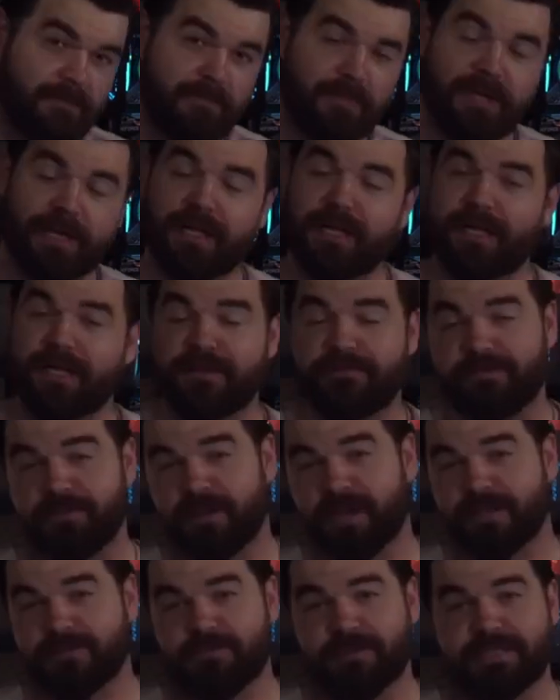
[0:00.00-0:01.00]
But if you
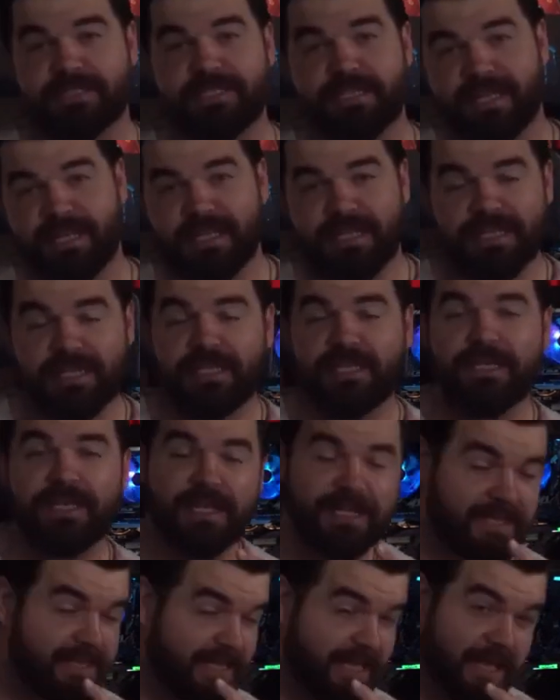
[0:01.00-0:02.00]
guys want to see
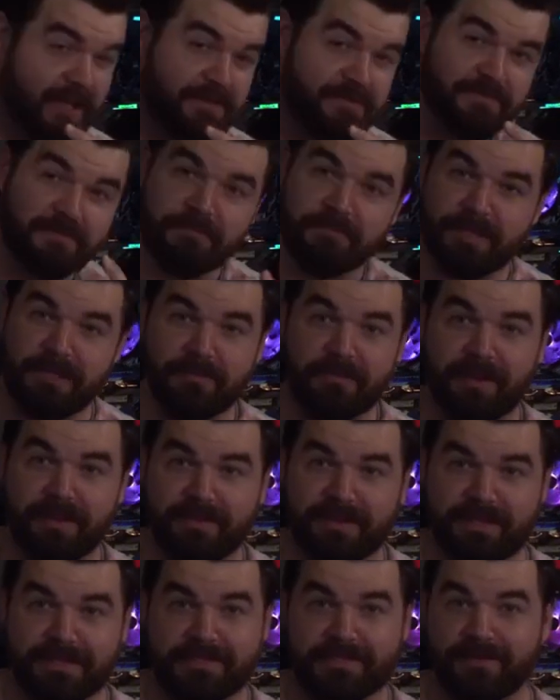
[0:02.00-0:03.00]
anything else from me about
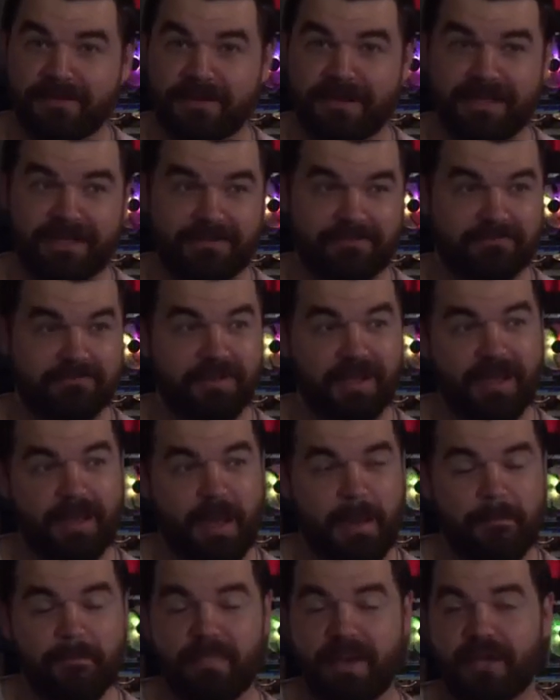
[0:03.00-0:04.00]
this or any
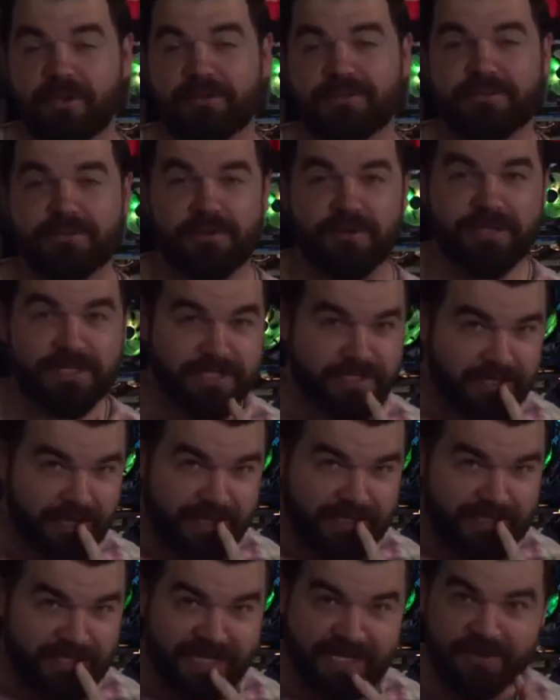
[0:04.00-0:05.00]
better
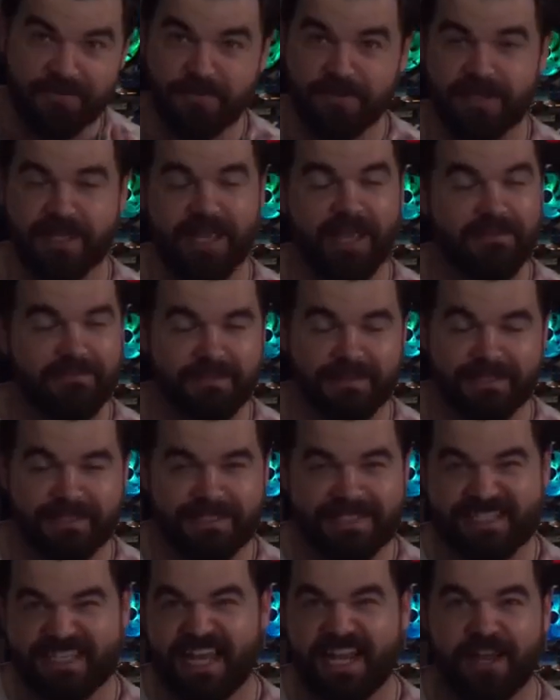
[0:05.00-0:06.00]
screenshots, I didn't really have it
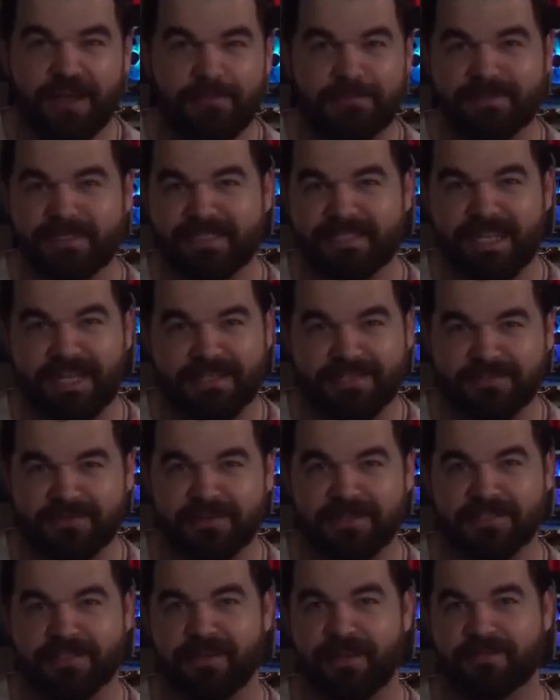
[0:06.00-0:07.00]
set up to take
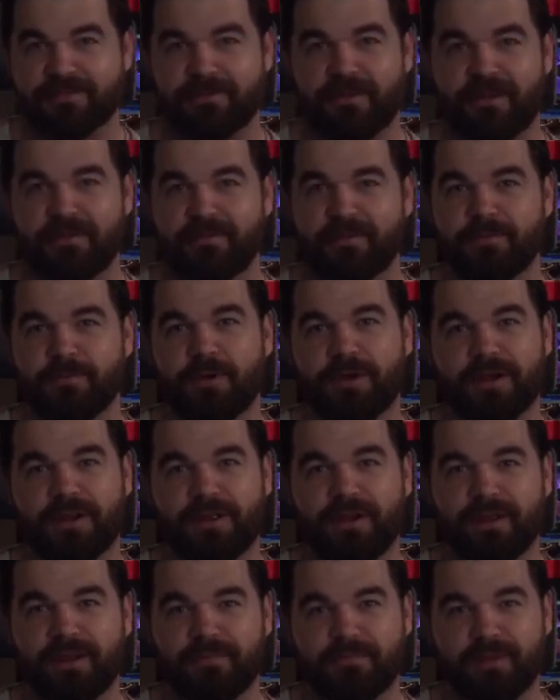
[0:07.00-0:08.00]
screenshots while I've been working
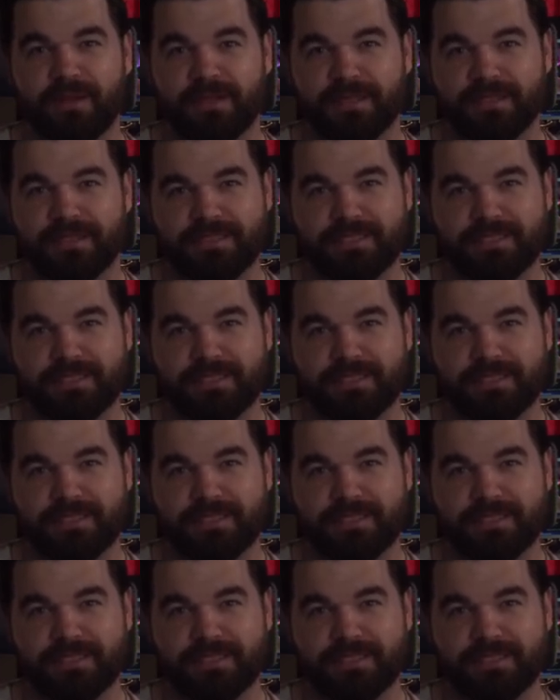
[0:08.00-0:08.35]
on it, but